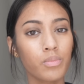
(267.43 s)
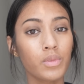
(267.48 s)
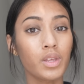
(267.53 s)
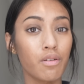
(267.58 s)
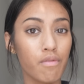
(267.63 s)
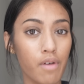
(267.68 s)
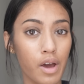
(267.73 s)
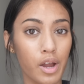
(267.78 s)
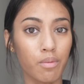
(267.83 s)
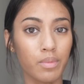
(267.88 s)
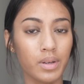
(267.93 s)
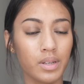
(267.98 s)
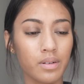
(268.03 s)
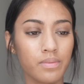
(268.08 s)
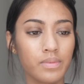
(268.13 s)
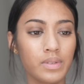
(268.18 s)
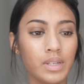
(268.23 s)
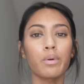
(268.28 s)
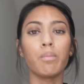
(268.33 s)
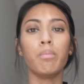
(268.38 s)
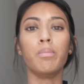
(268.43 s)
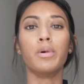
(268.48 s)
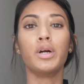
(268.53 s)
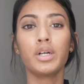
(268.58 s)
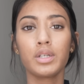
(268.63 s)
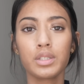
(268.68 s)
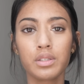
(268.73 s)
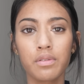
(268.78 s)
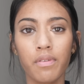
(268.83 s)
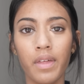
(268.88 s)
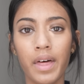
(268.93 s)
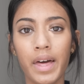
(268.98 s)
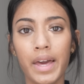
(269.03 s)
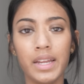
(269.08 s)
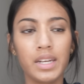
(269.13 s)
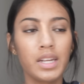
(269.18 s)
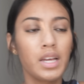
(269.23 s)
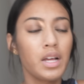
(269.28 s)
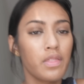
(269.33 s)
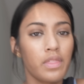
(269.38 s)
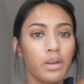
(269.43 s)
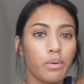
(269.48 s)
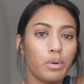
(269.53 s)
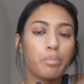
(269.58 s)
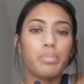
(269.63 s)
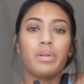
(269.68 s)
environment. There were birds flying, there were